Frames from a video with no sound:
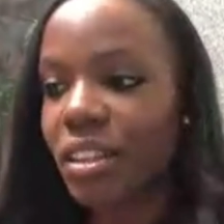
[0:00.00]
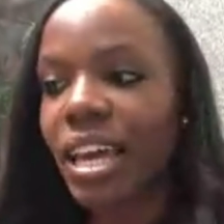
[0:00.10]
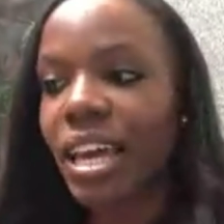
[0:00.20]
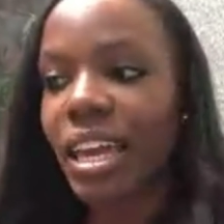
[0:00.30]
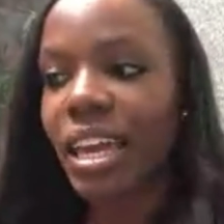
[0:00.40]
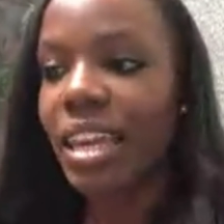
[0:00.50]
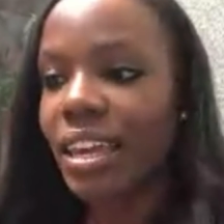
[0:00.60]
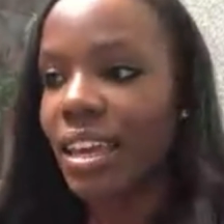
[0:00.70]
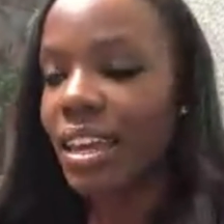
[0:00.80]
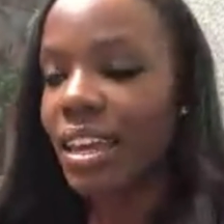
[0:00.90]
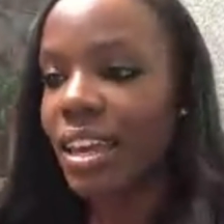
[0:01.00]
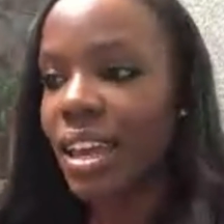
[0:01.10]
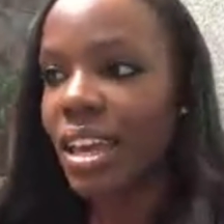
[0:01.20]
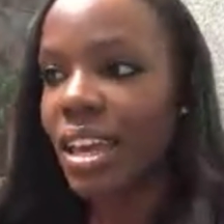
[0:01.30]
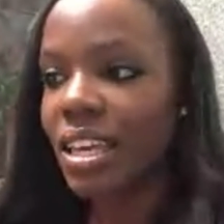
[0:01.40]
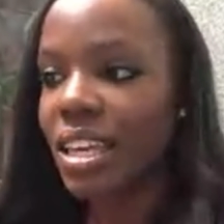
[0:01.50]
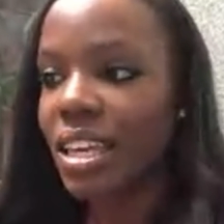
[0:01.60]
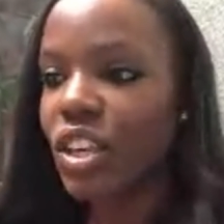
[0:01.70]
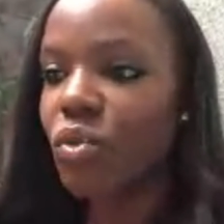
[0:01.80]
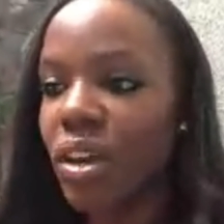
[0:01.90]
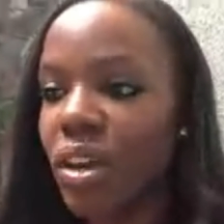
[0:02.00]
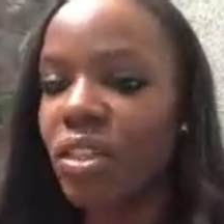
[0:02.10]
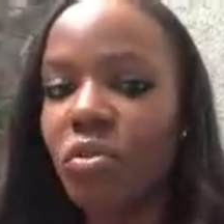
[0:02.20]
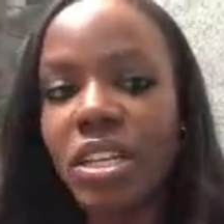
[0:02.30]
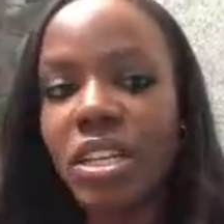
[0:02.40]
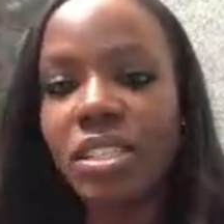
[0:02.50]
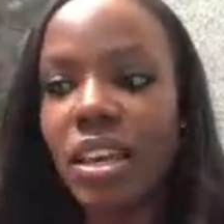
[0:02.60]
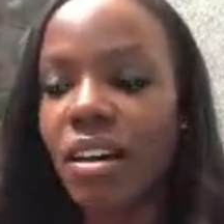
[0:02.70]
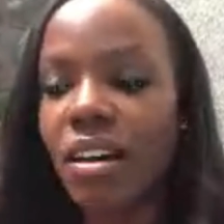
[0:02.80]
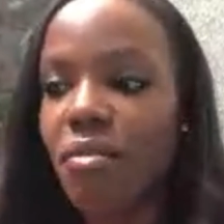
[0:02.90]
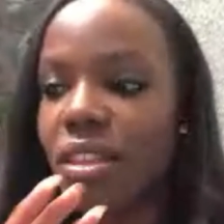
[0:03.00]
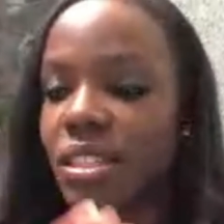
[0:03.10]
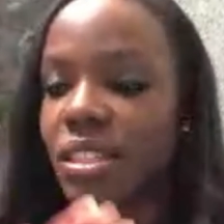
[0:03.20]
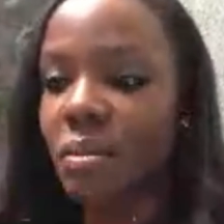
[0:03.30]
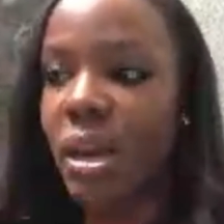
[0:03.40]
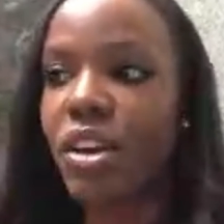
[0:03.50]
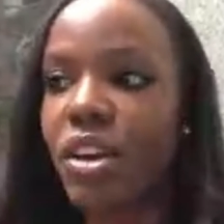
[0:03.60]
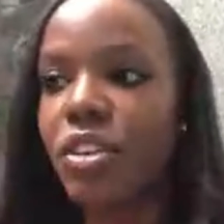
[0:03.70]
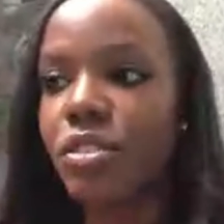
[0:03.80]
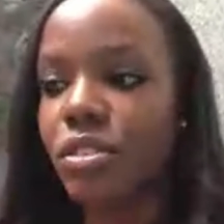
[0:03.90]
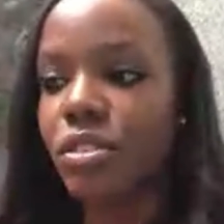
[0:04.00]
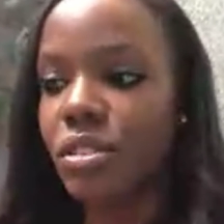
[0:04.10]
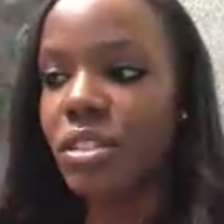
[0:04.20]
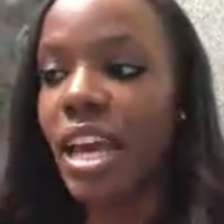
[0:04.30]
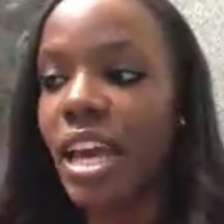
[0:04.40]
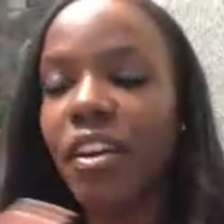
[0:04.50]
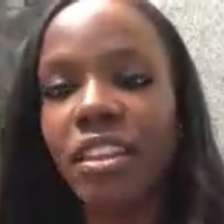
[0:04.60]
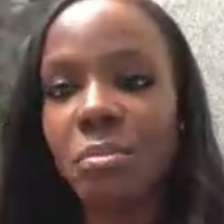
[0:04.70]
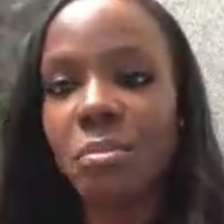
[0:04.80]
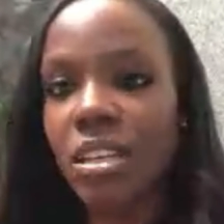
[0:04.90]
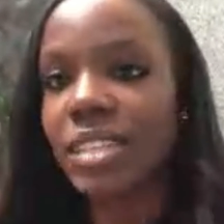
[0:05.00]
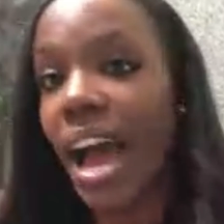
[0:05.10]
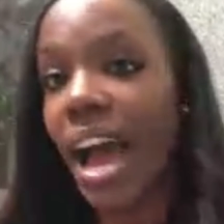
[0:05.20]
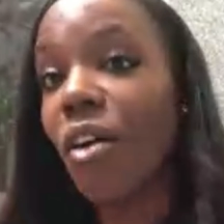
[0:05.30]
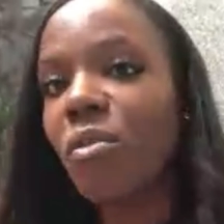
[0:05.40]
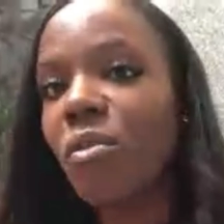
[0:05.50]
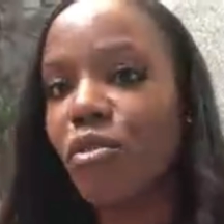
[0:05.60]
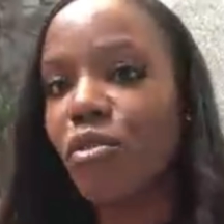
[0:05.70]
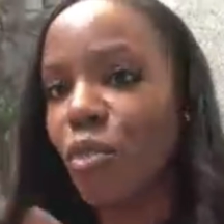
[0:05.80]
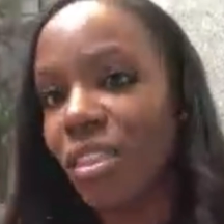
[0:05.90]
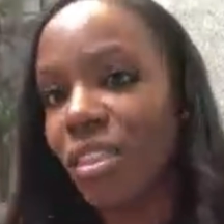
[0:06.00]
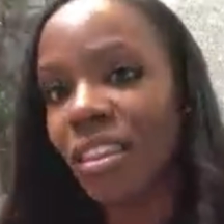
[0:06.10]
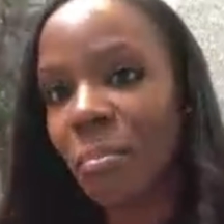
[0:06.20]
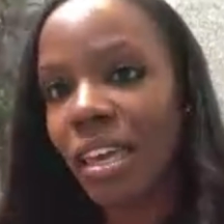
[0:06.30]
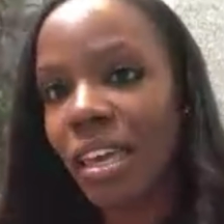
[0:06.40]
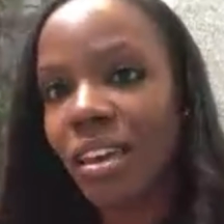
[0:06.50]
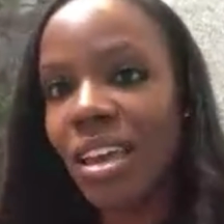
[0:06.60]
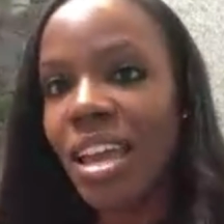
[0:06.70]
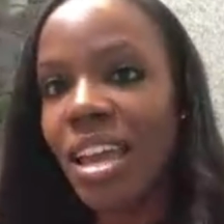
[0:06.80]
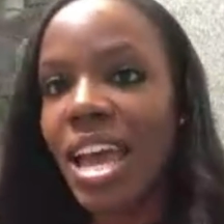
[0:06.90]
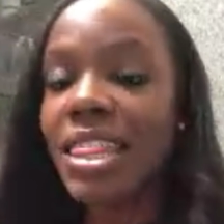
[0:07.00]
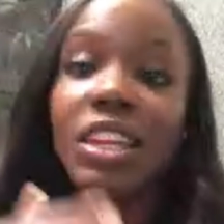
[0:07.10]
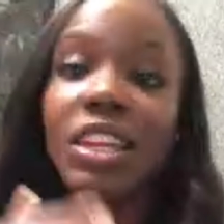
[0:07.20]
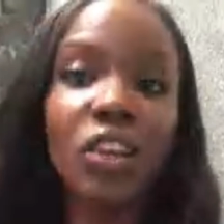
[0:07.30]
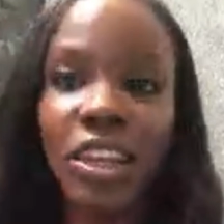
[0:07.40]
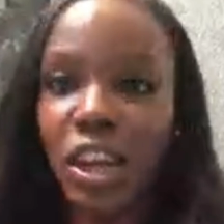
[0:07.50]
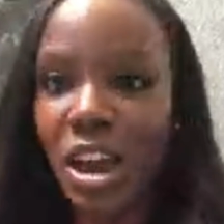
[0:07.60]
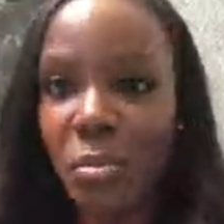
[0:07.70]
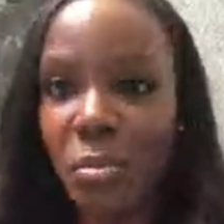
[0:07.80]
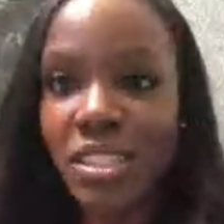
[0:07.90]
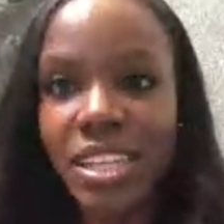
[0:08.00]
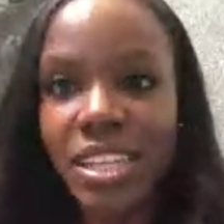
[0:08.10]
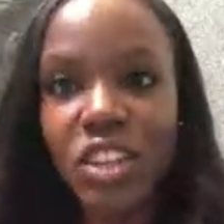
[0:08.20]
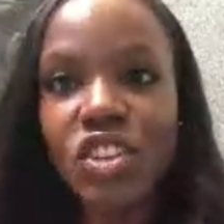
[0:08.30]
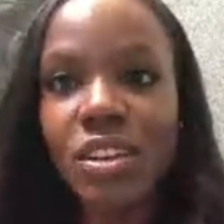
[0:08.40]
like you run the risk of these competitors tiring themselves out before the Olympia and then looking like crap on stage.